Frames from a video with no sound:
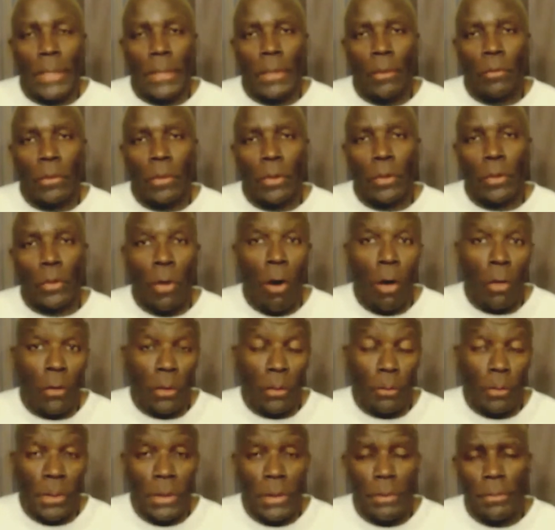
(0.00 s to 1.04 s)
I didn't want to
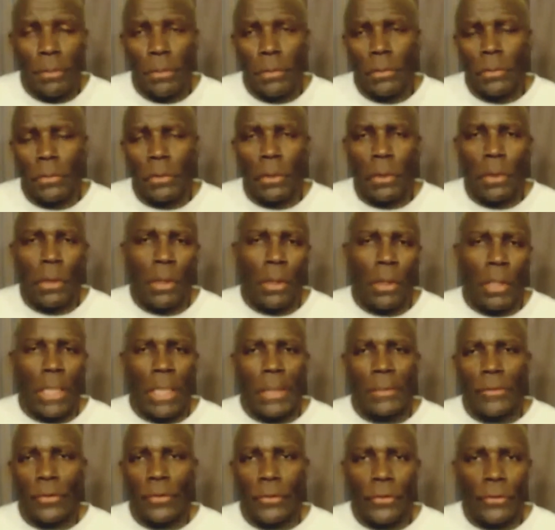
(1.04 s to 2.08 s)
talk to people.
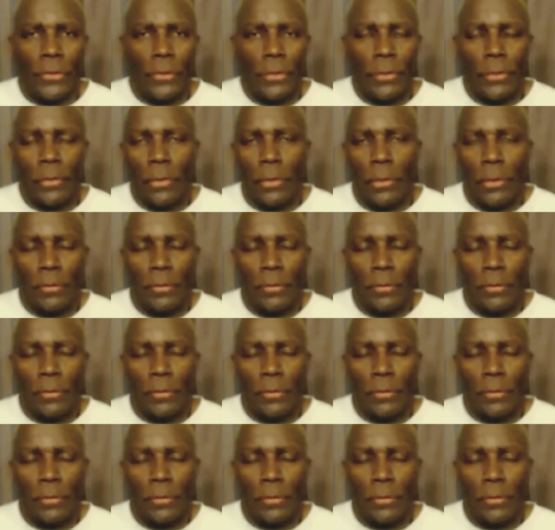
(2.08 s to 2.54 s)
I just,